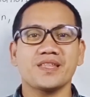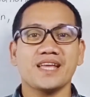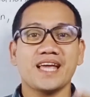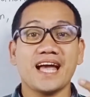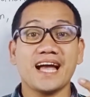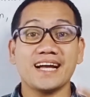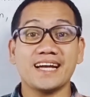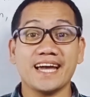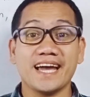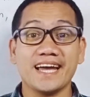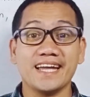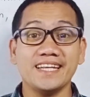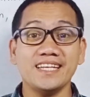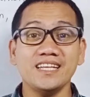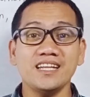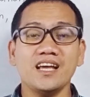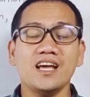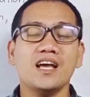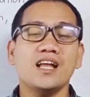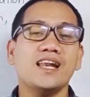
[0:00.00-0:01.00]

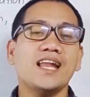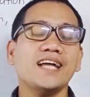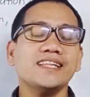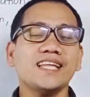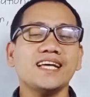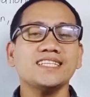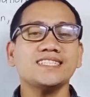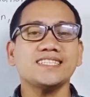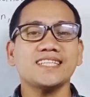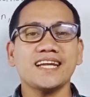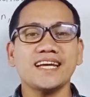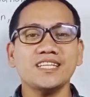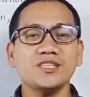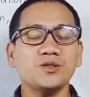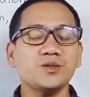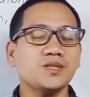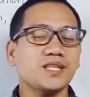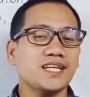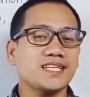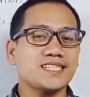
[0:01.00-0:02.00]
Again, let us try
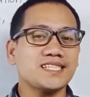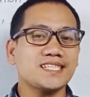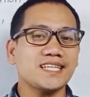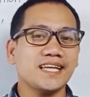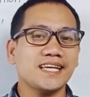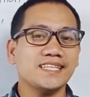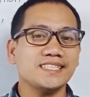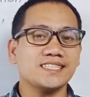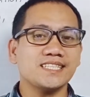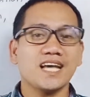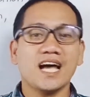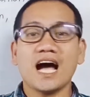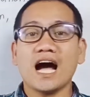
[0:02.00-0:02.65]
to translate